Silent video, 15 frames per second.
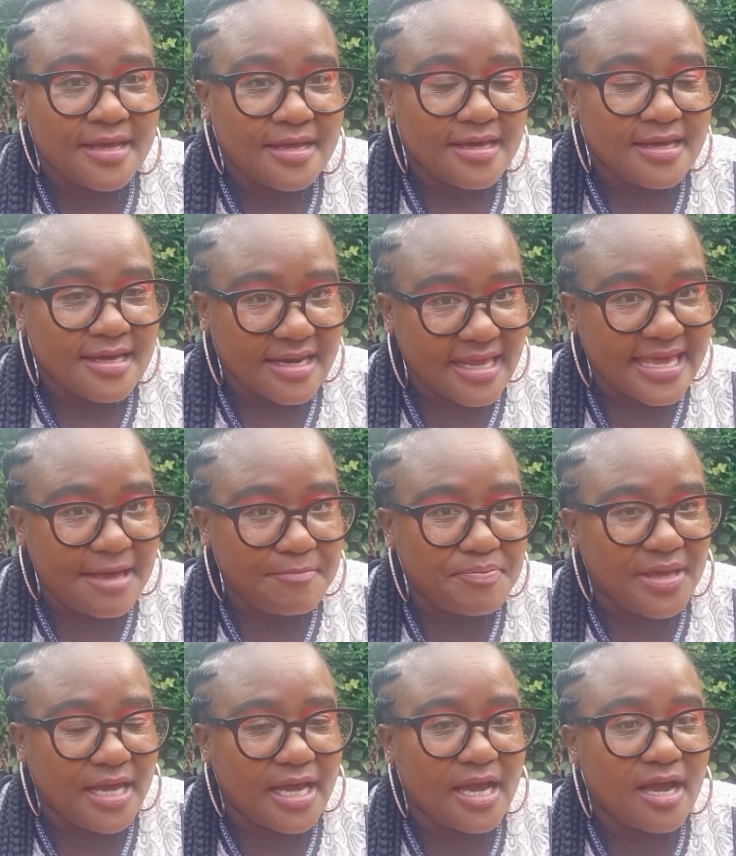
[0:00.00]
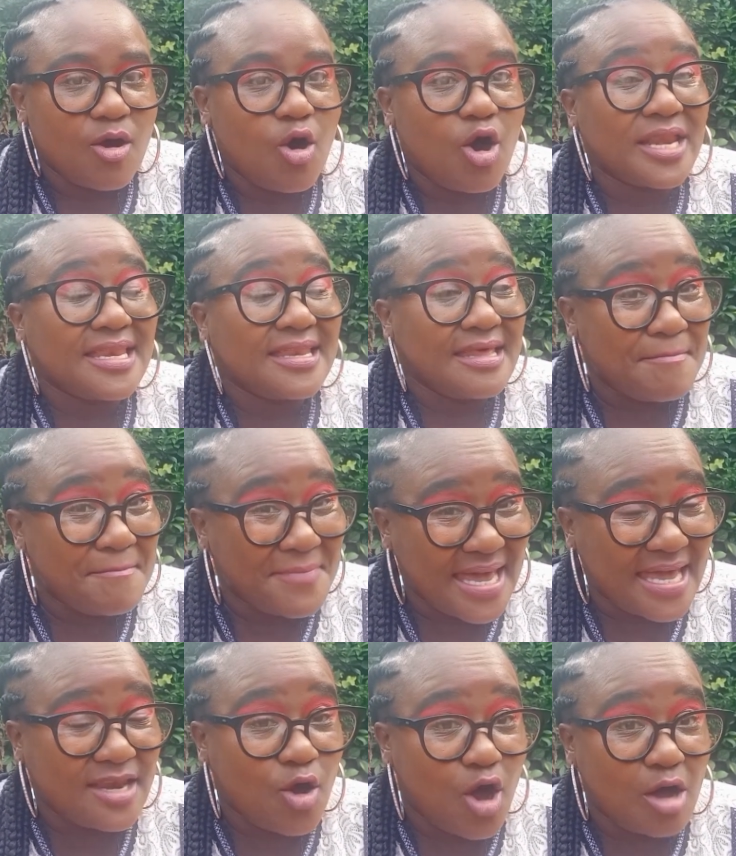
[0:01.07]
recapping on the
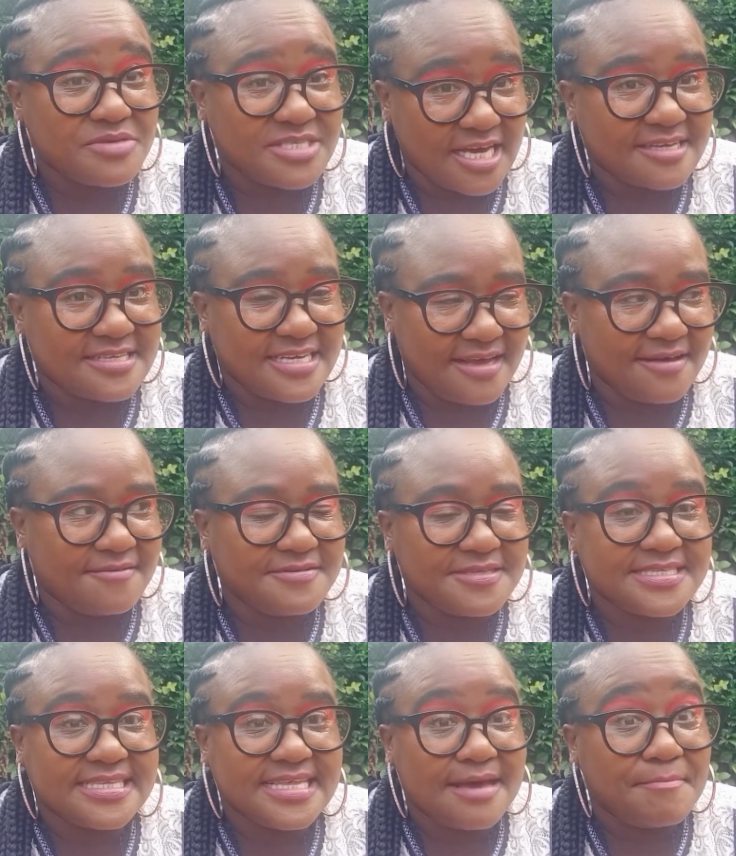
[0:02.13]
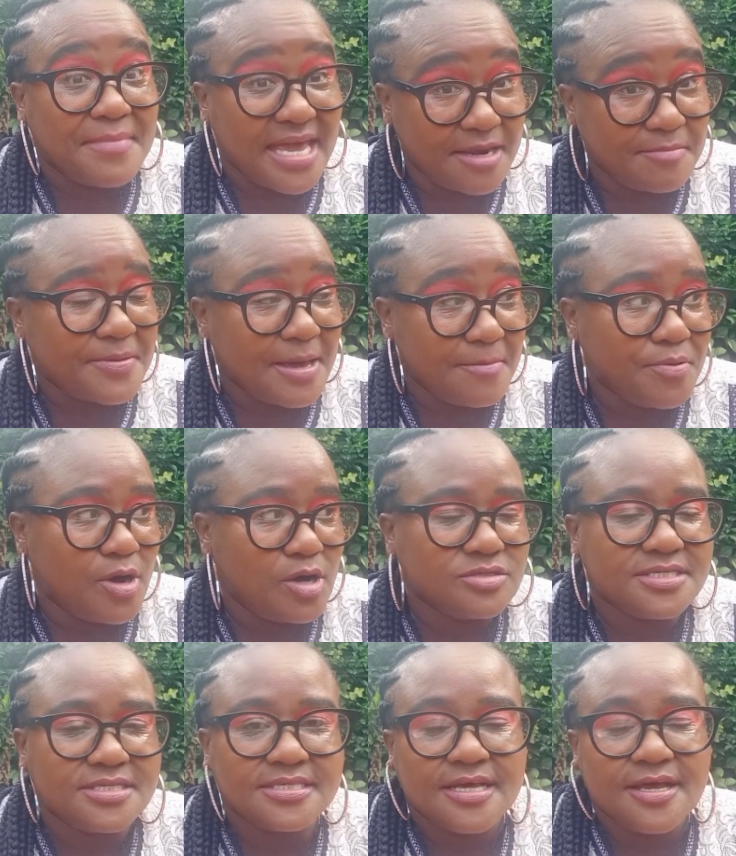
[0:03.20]
main objectives, the main
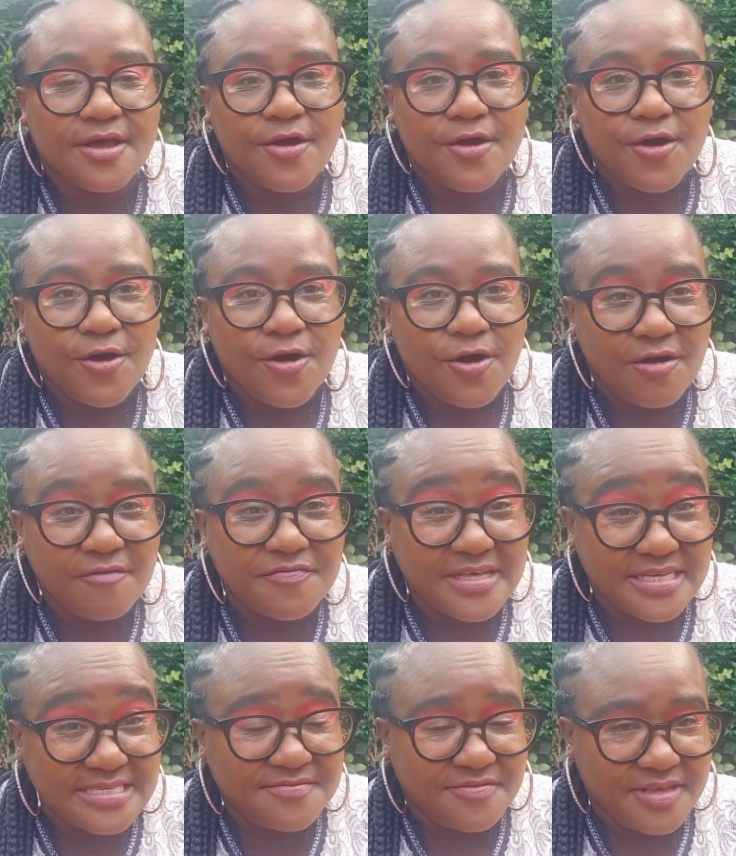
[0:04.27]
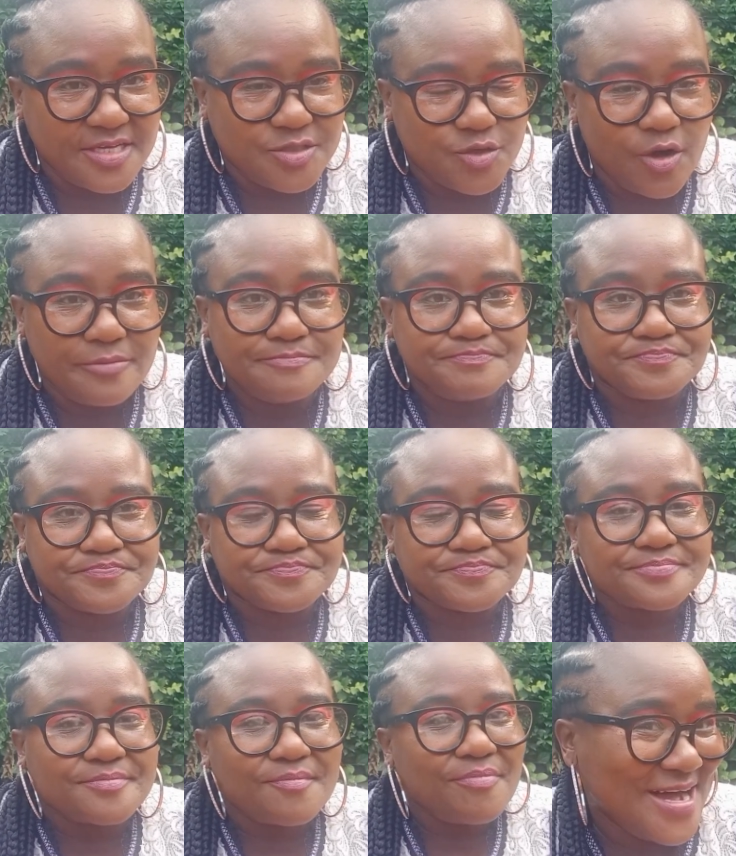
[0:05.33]
purpose of this video.
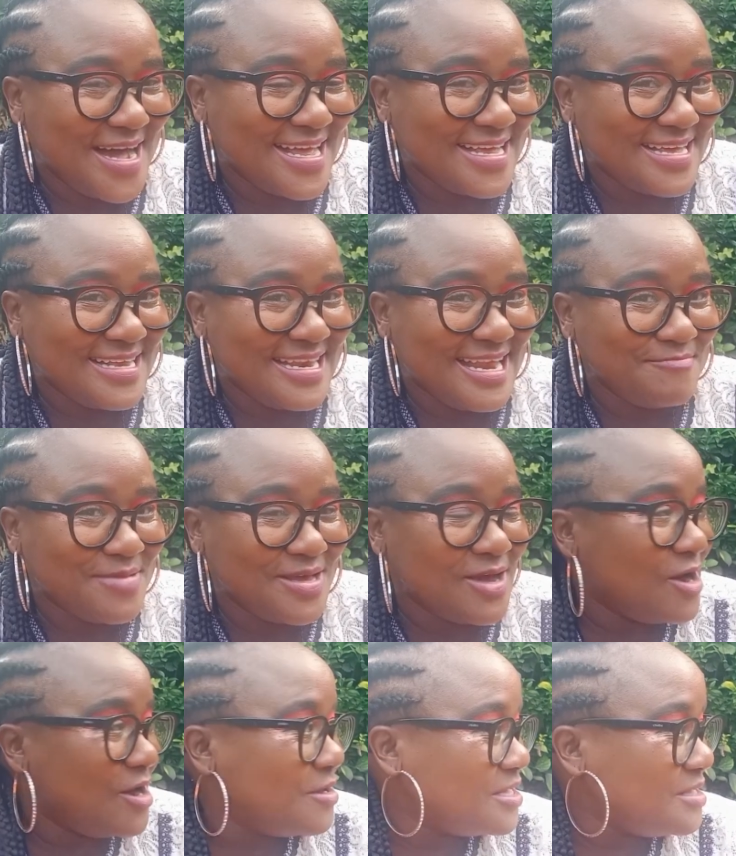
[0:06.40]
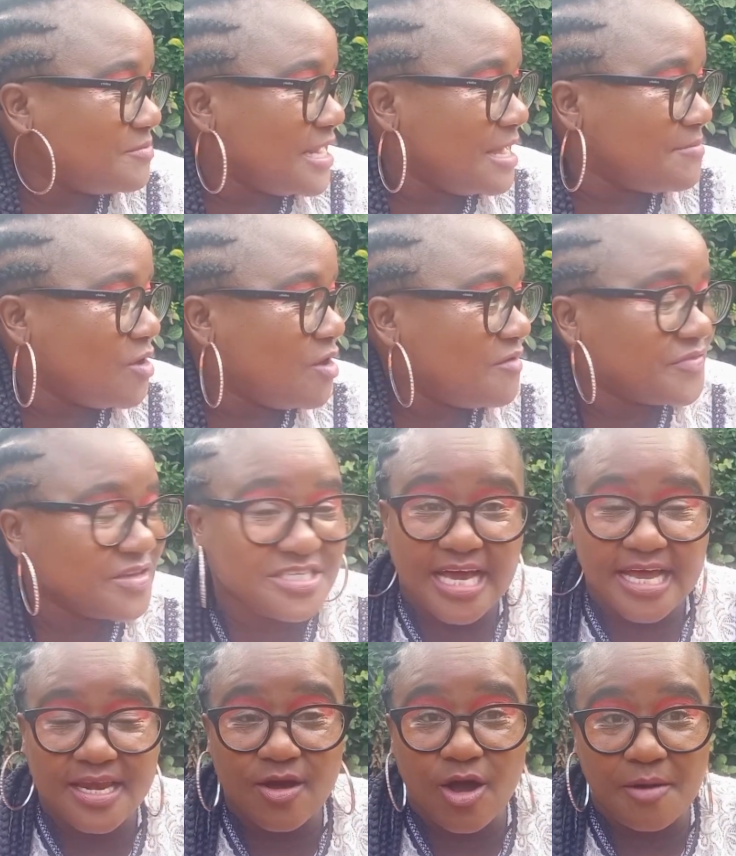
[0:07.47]
Let me
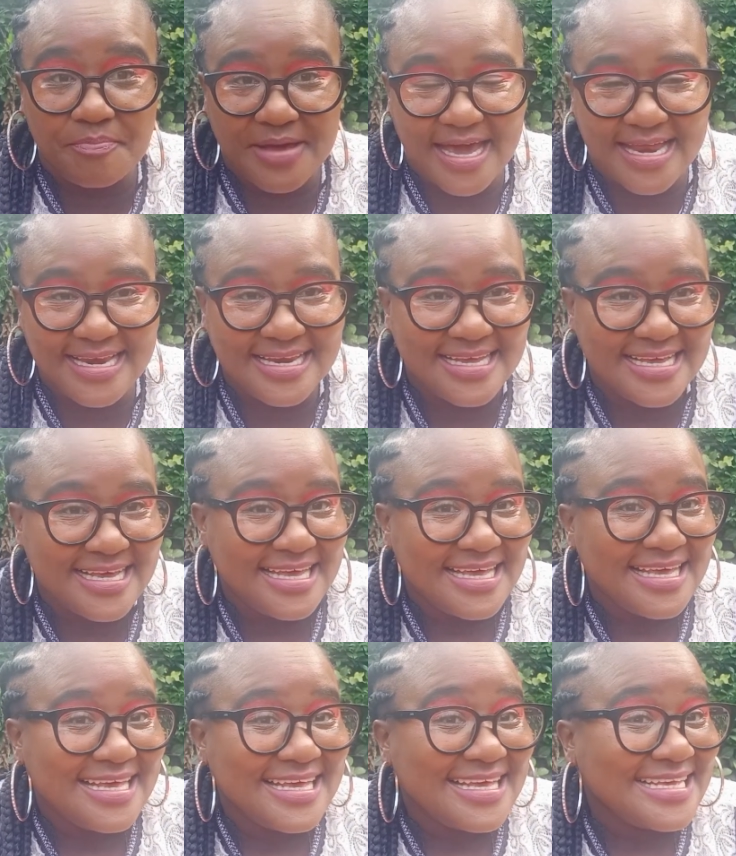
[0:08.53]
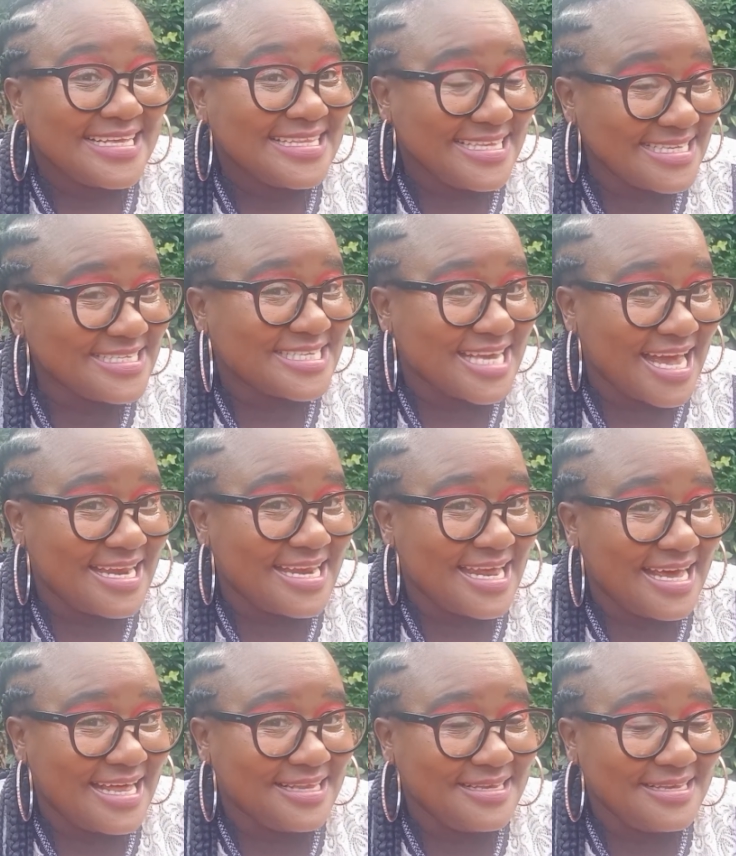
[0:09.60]
officially open this
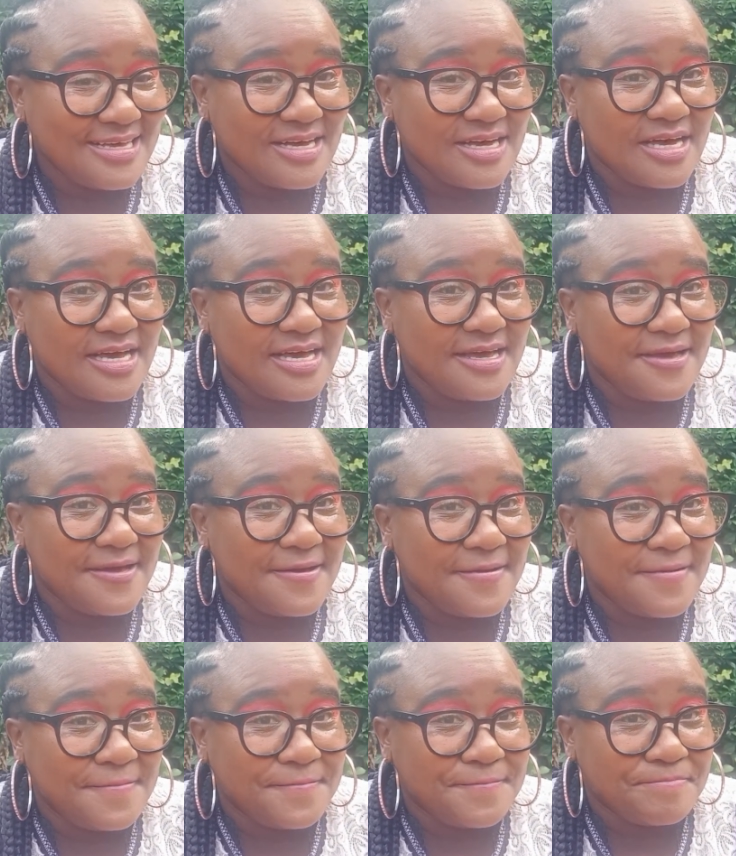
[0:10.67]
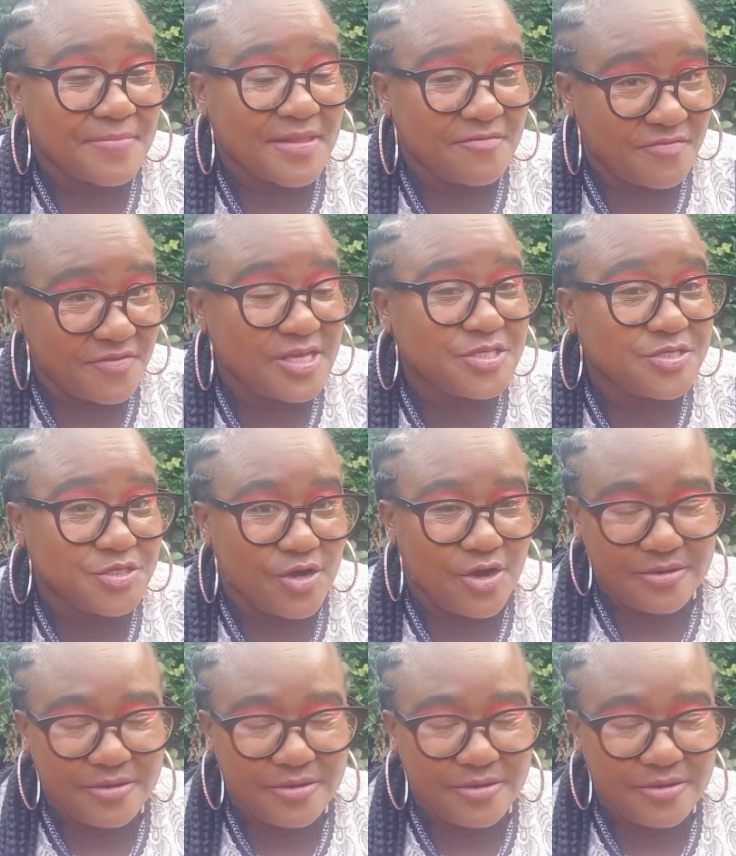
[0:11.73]
channel video